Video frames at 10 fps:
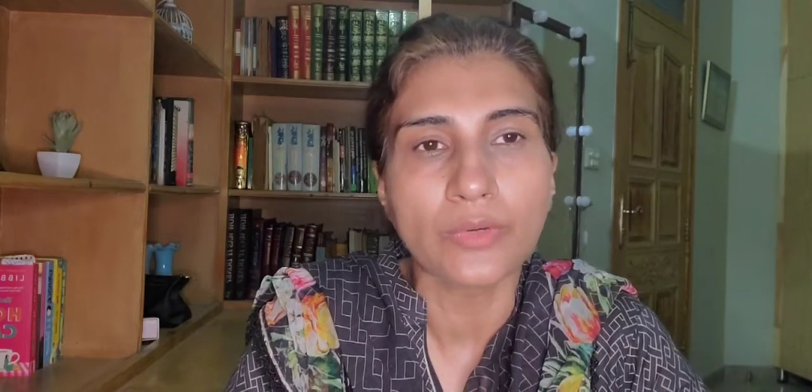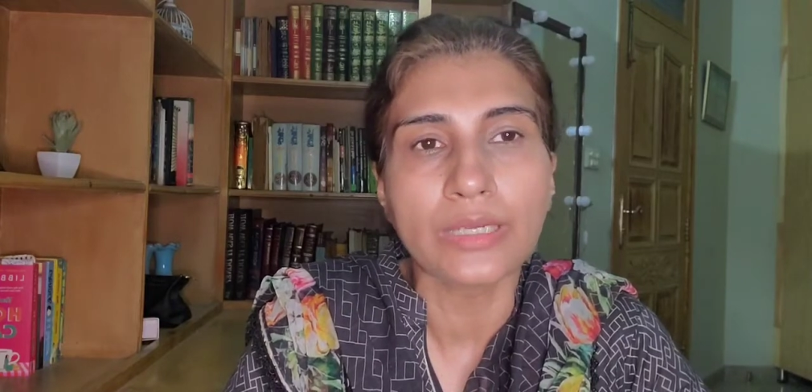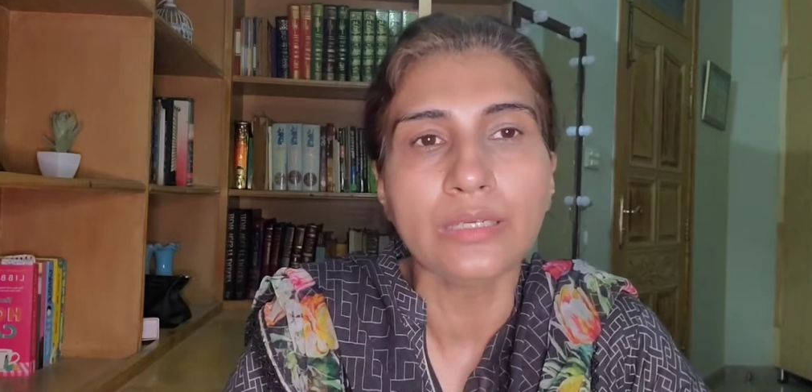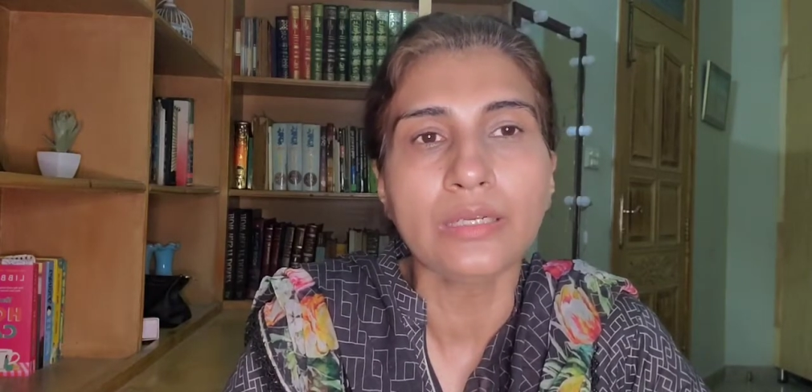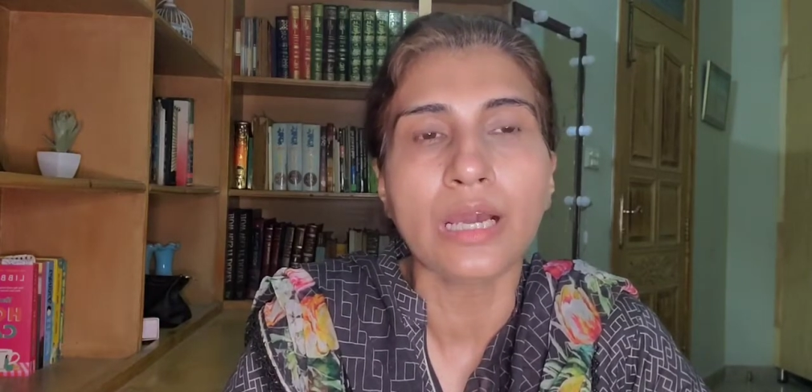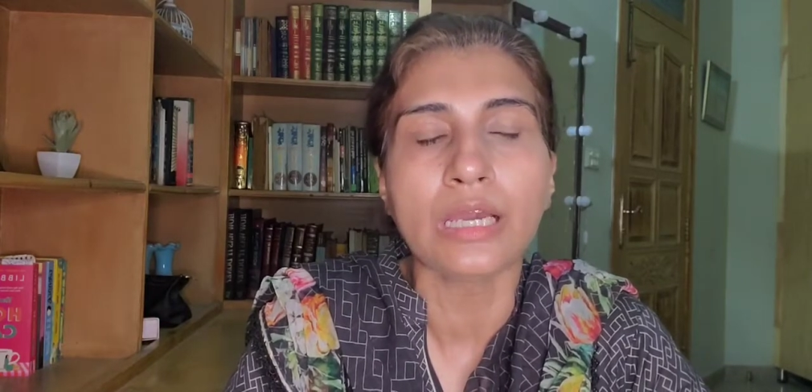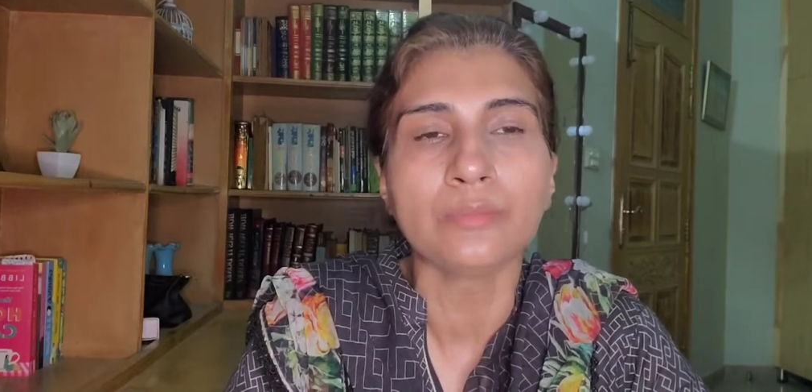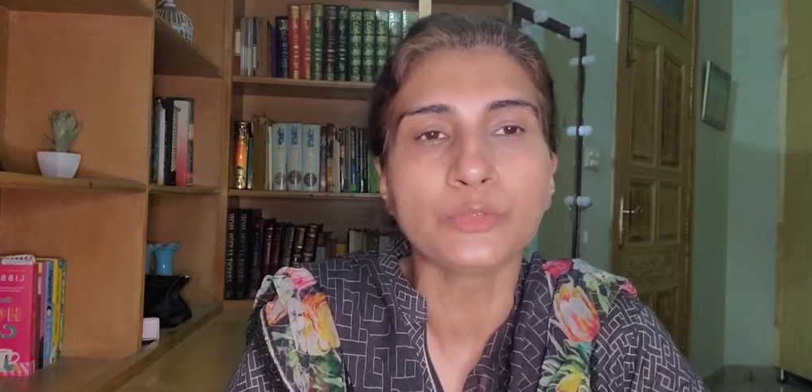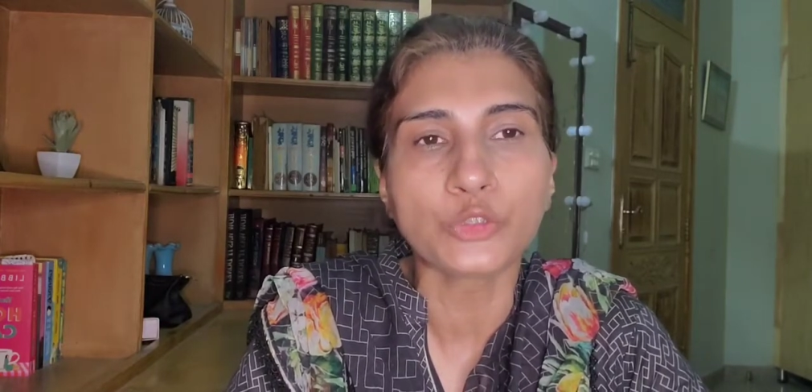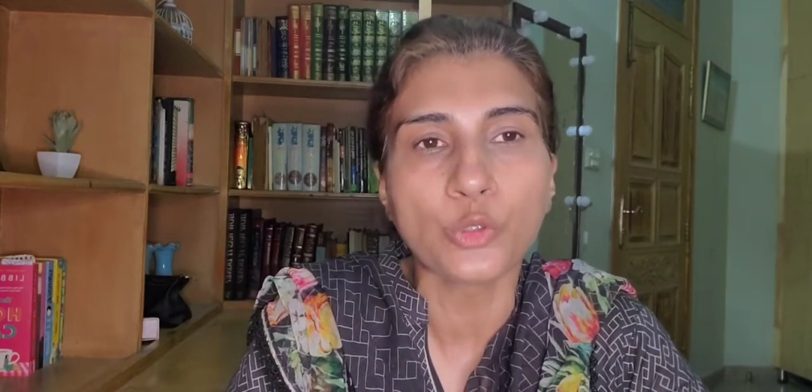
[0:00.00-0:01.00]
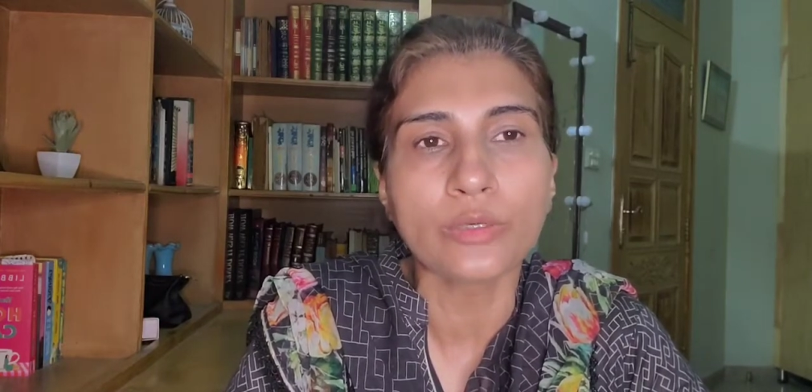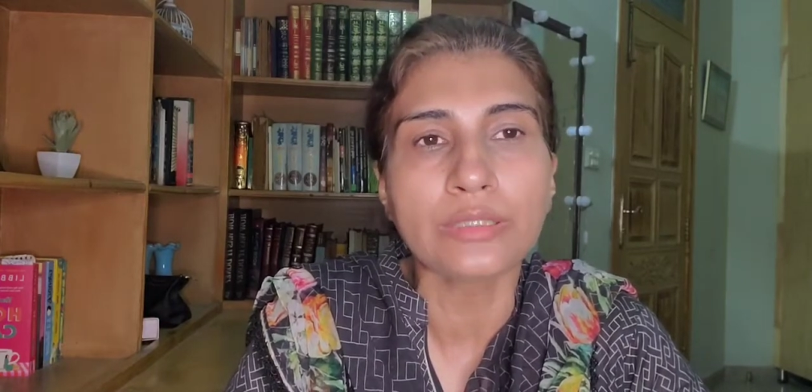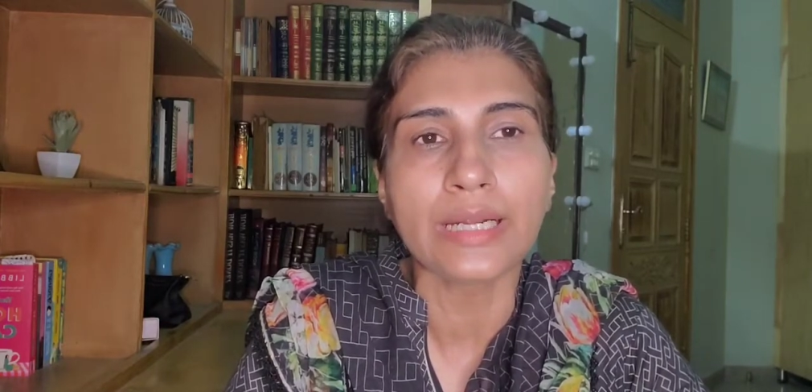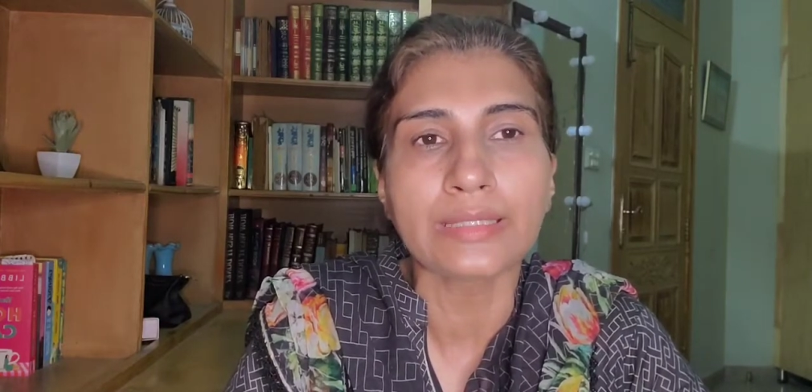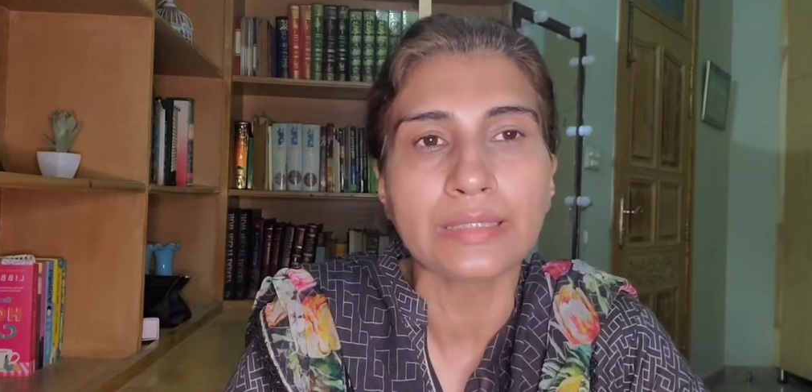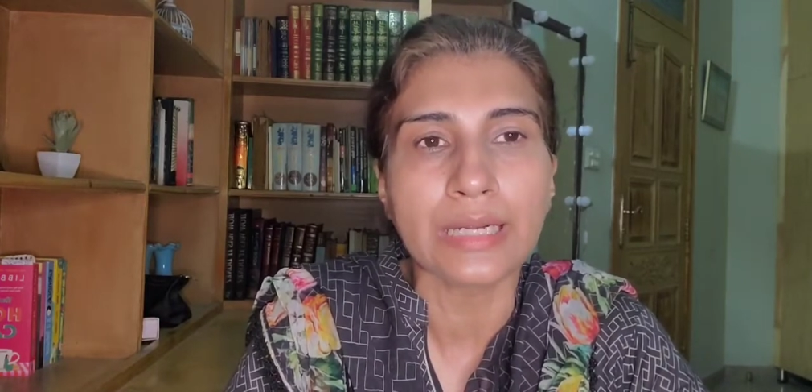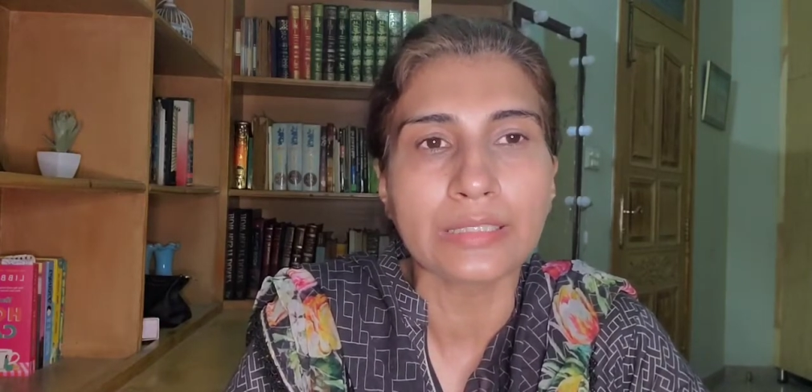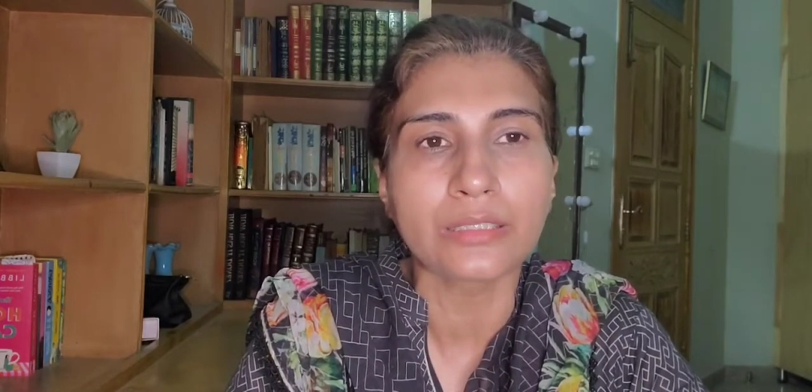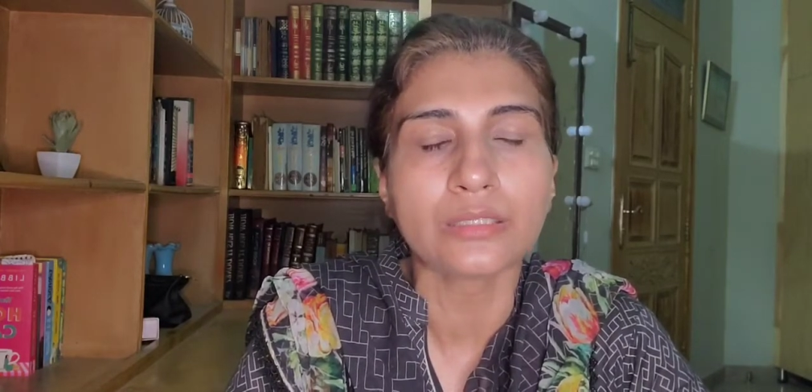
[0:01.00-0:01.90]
well. I am sure that